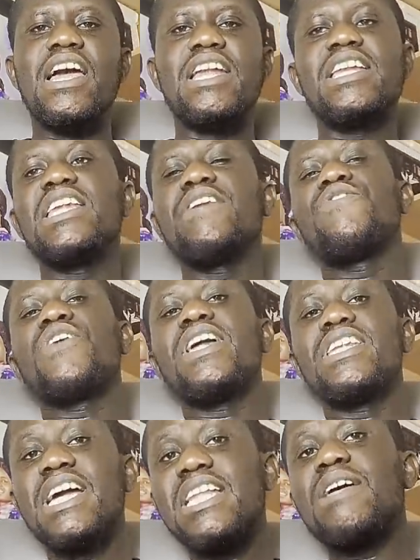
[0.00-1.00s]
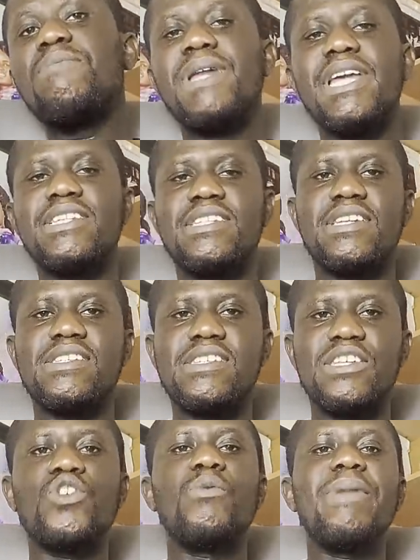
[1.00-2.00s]
And then if you're in the other
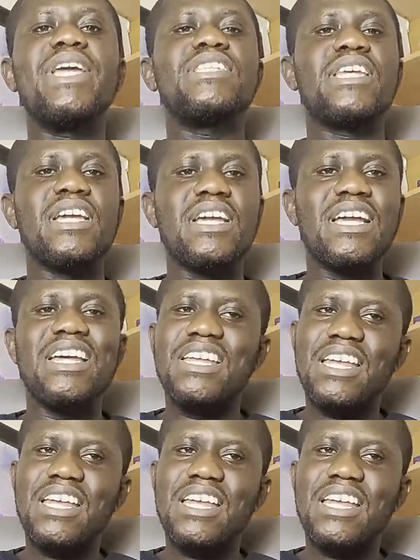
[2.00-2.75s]
places, you may take